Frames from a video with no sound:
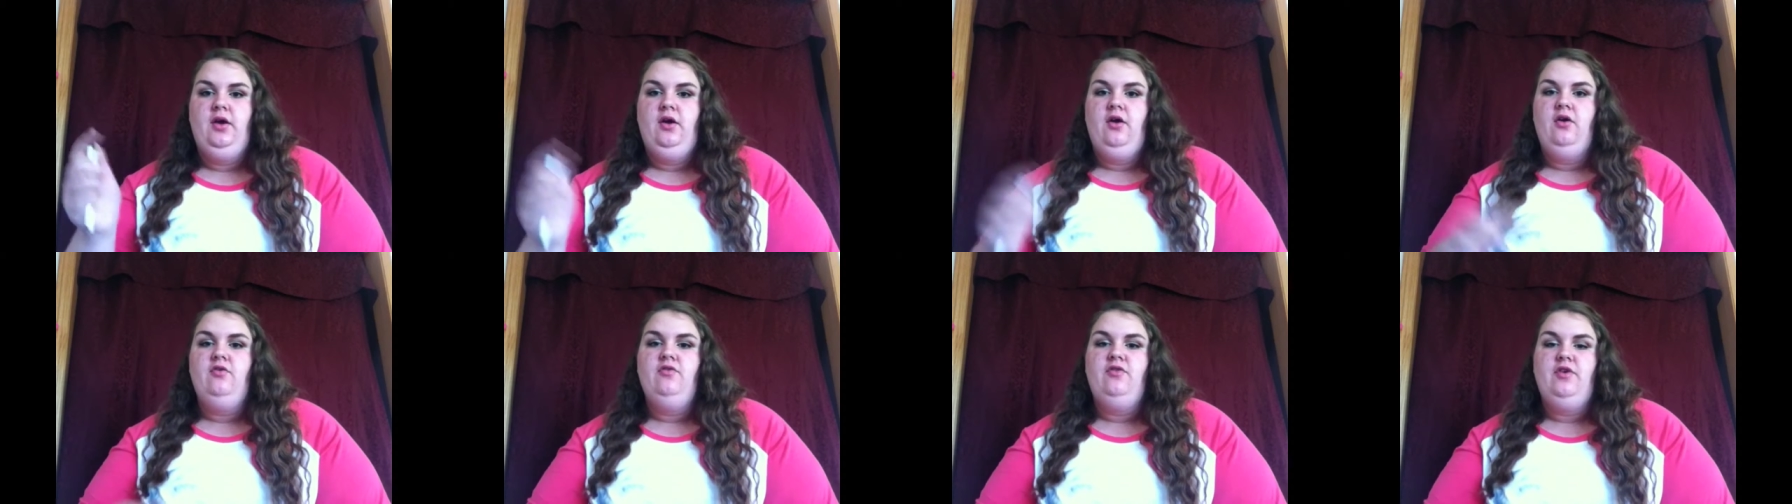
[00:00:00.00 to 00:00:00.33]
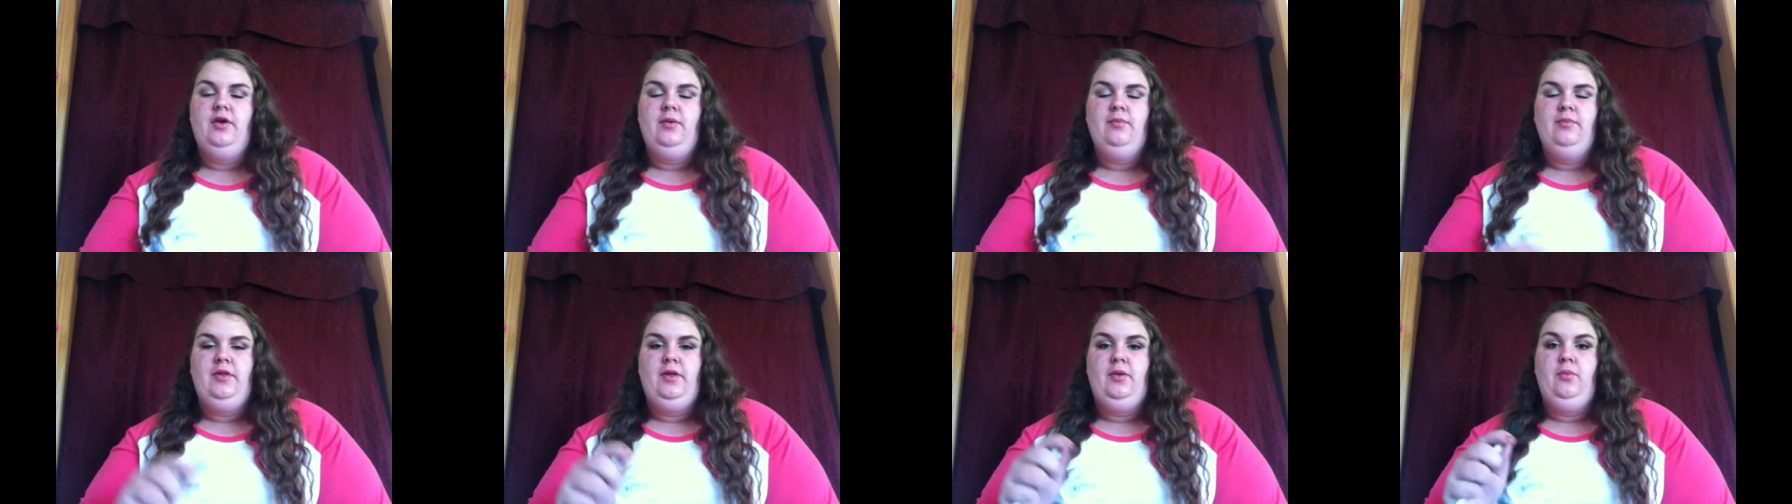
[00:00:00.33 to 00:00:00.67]
our
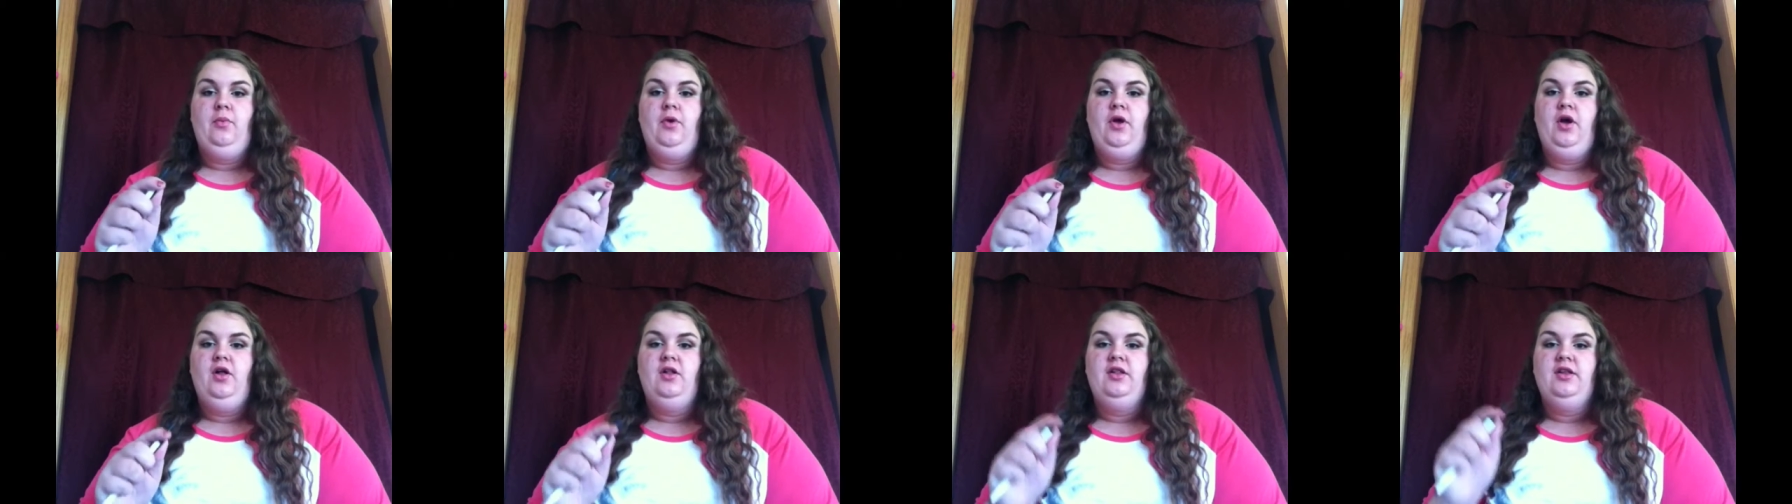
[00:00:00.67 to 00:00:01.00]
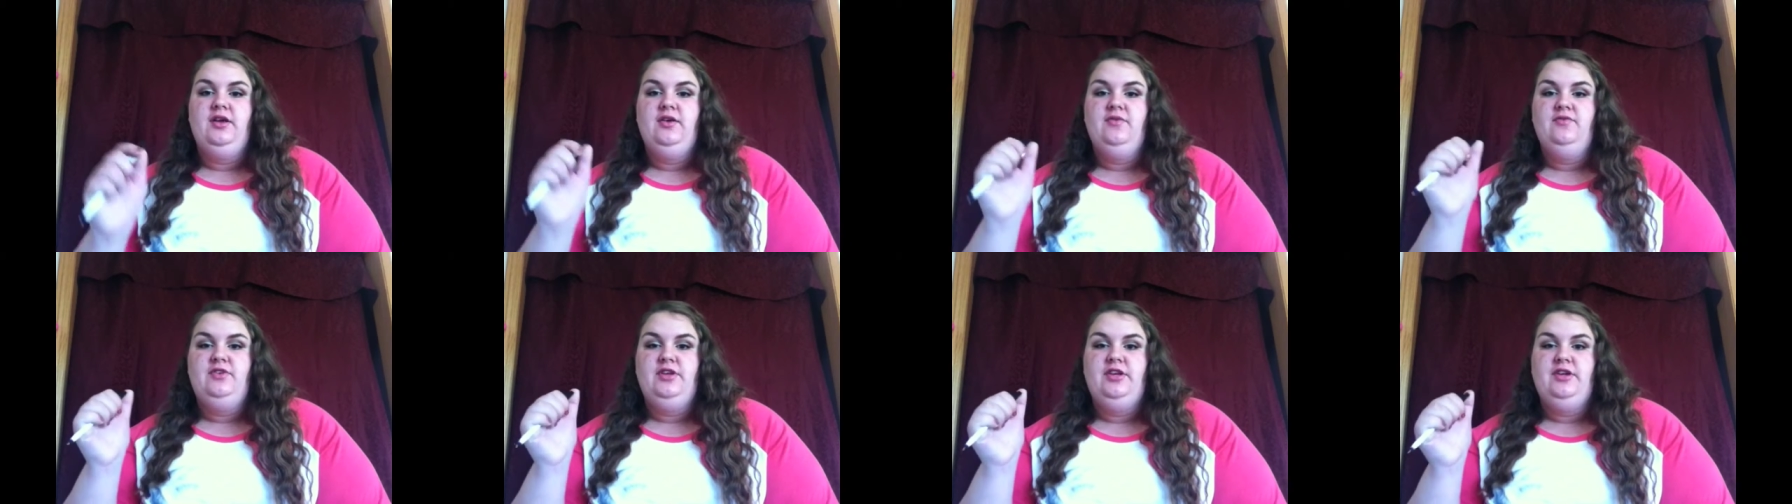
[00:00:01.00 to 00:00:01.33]
family, we all
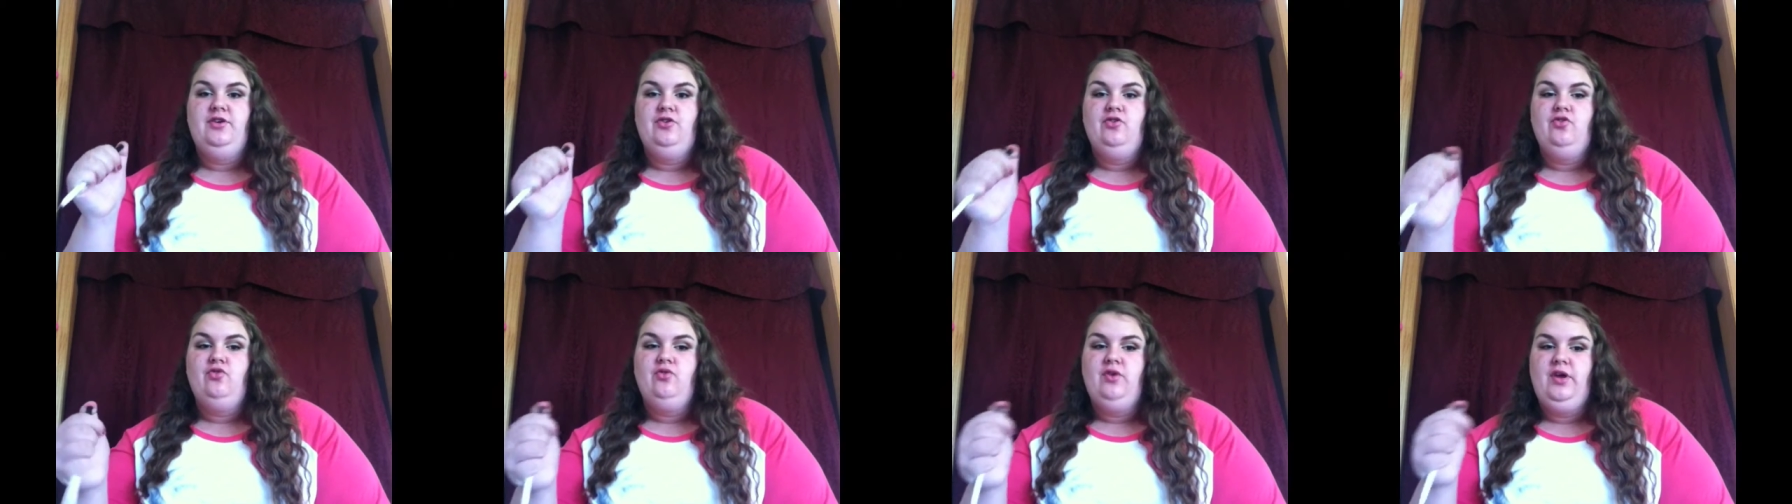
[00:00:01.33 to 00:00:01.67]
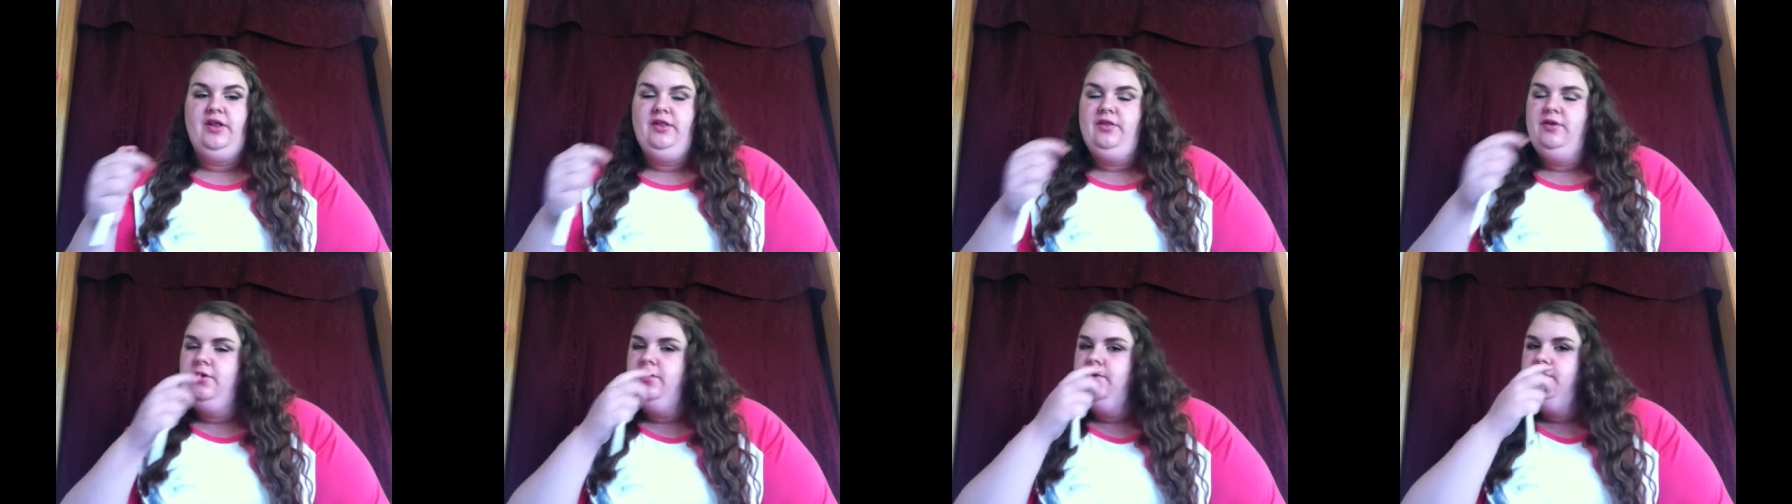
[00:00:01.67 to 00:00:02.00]
lived in a
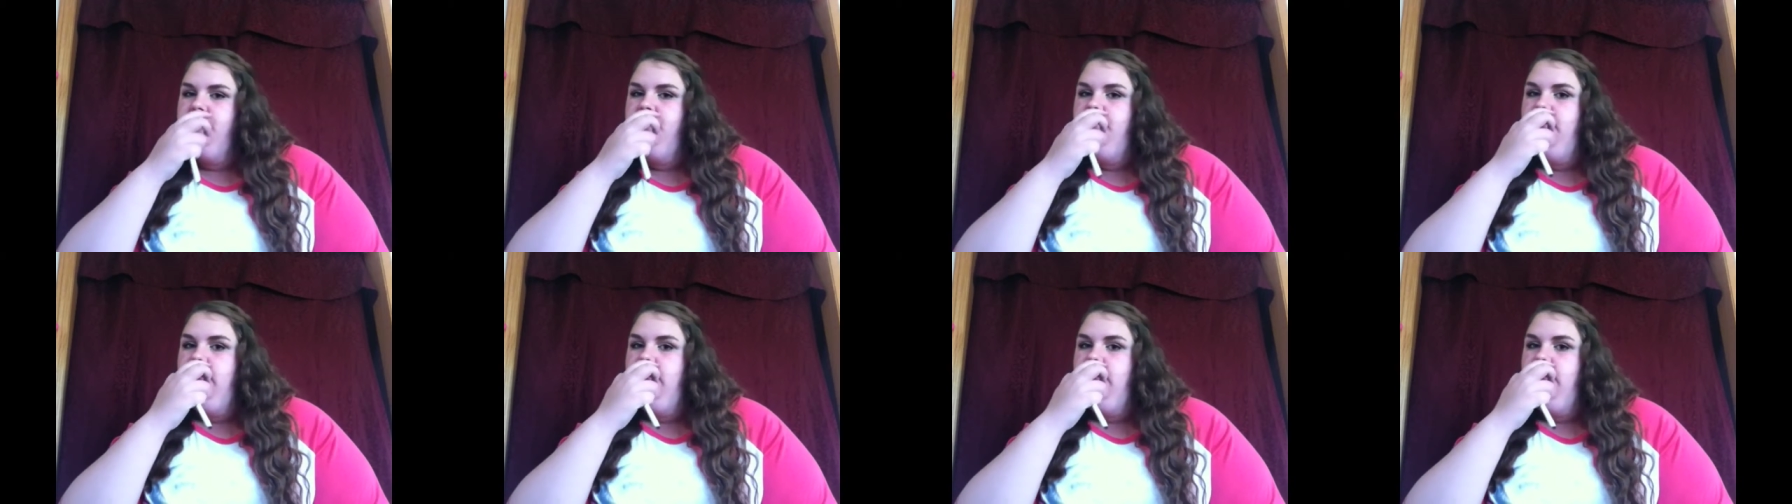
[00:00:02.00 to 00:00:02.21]
trailer.